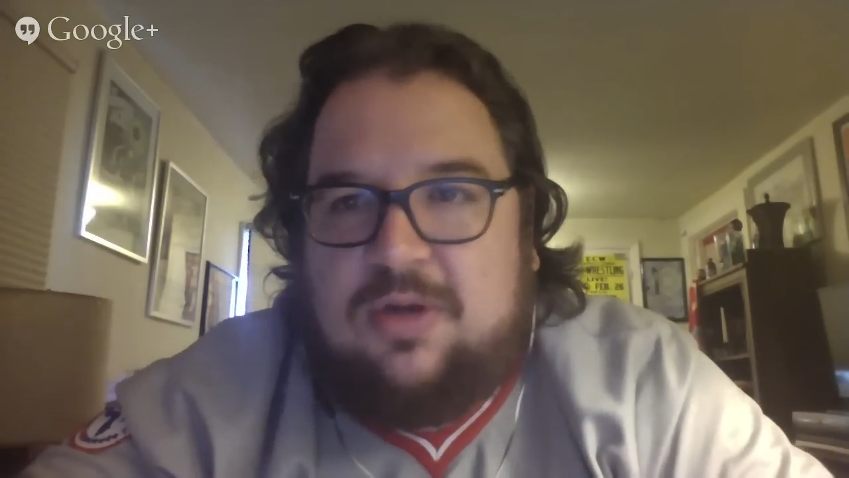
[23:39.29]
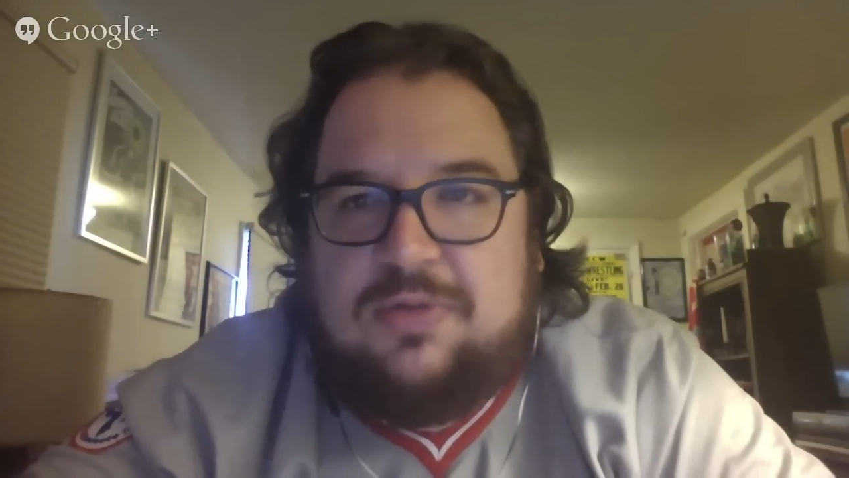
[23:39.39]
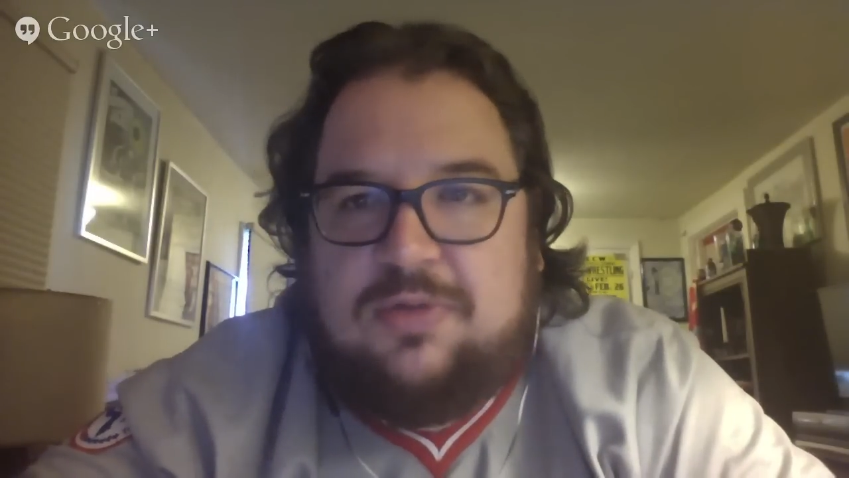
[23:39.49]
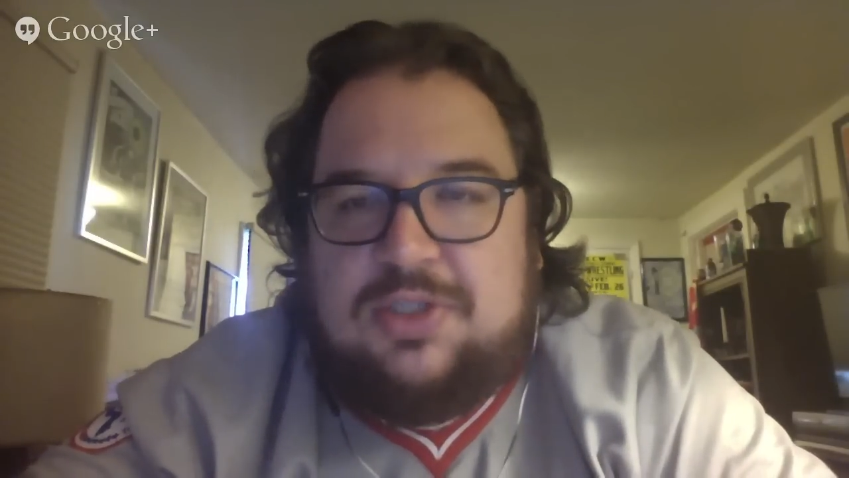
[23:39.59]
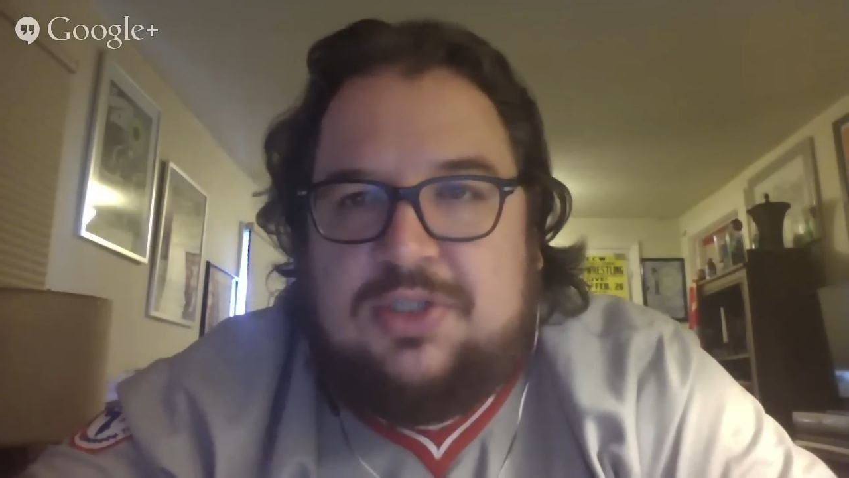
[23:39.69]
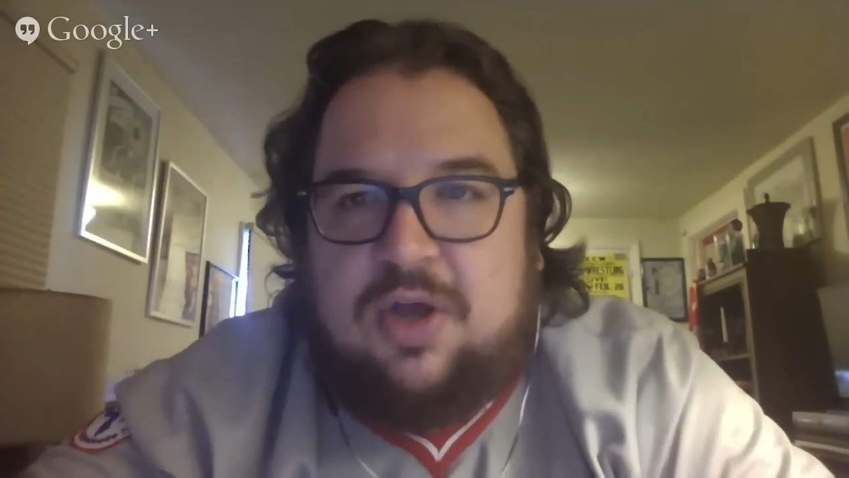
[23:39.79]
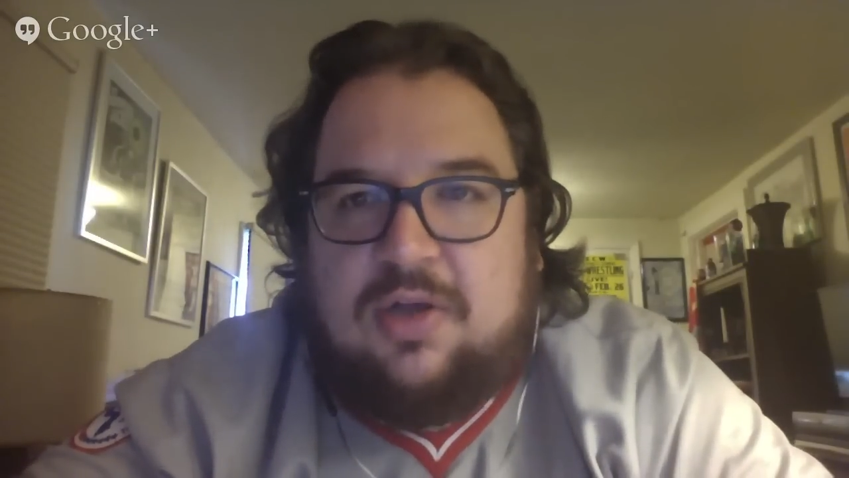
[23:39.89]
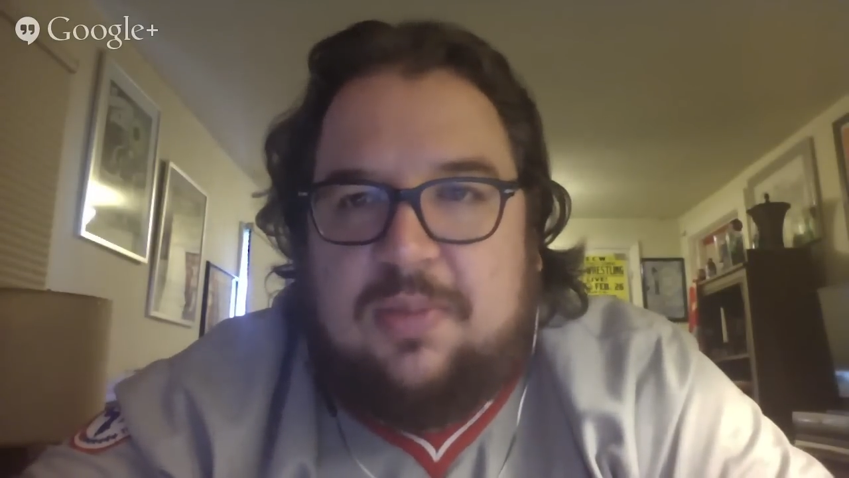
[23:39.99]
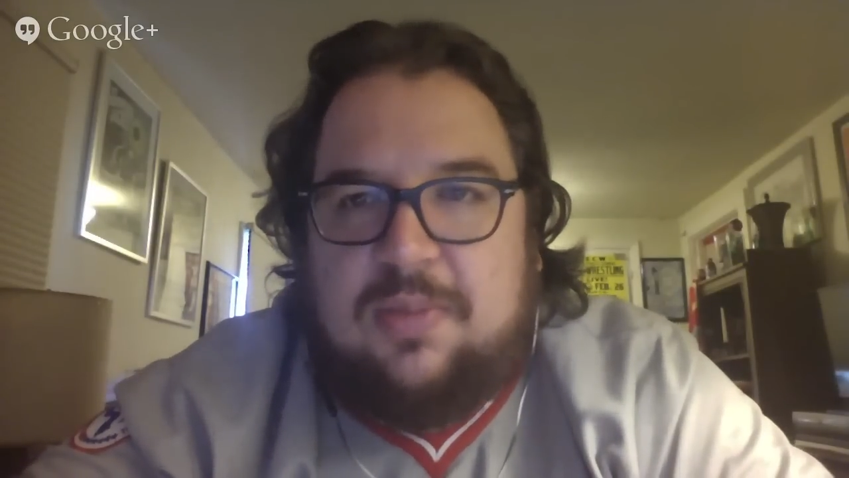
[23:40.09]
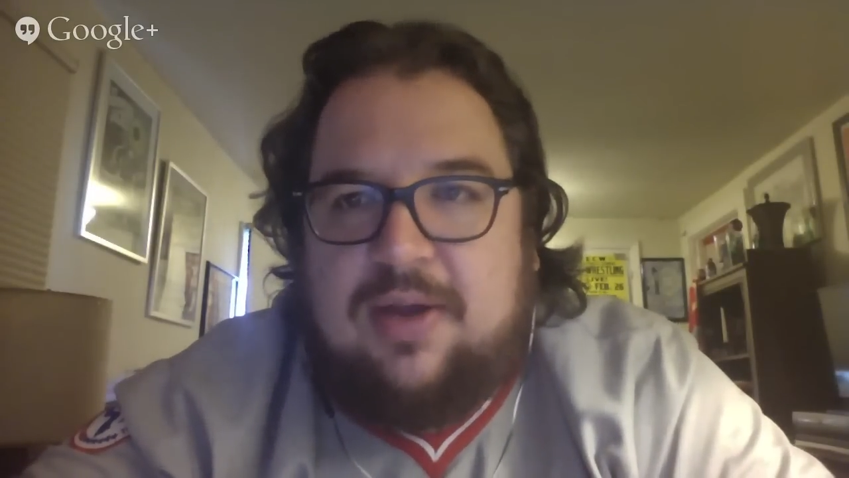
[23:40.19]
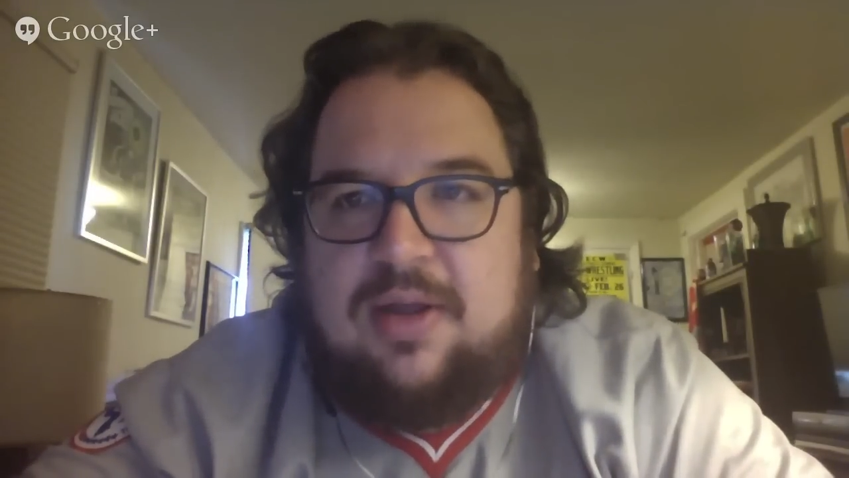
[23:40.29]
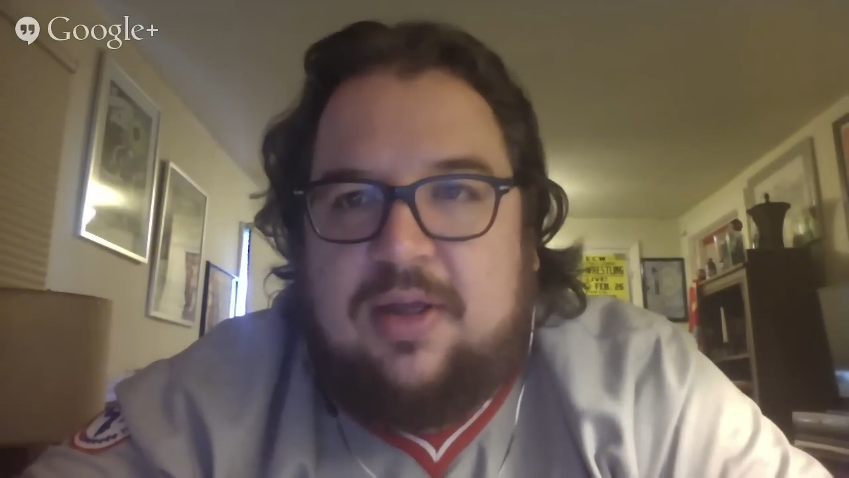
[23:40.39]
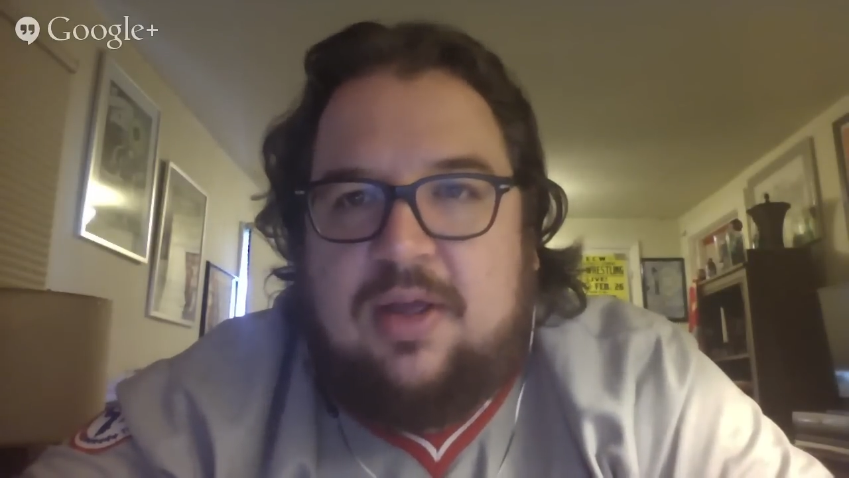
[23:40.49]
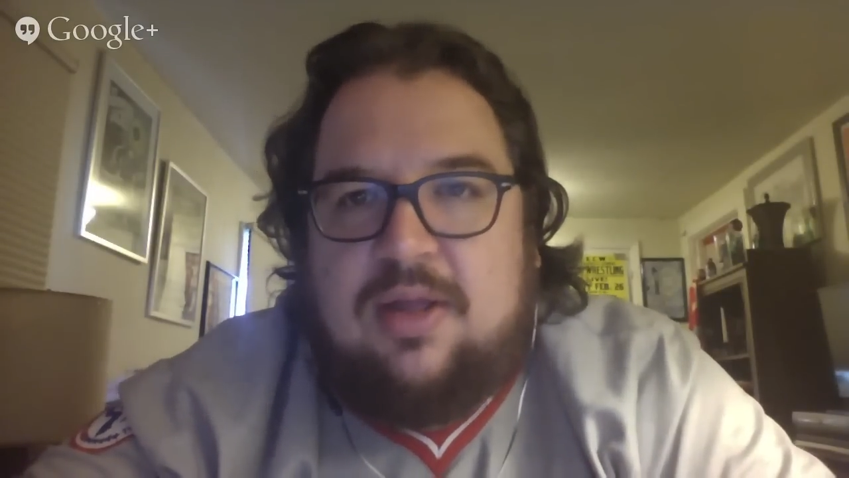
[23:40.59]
as we just talked about,